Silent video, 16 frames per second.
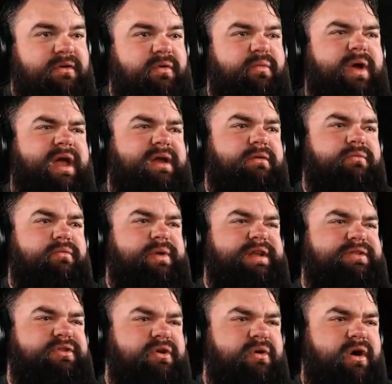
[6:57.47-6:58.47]
Wait, we
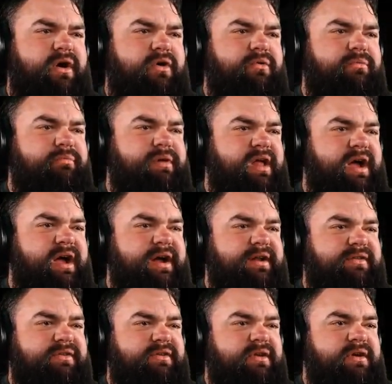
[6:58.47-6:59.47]
do own
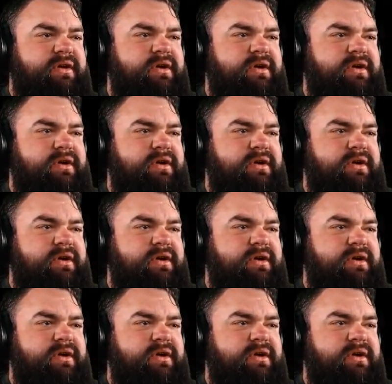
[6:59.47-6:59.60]
blinds.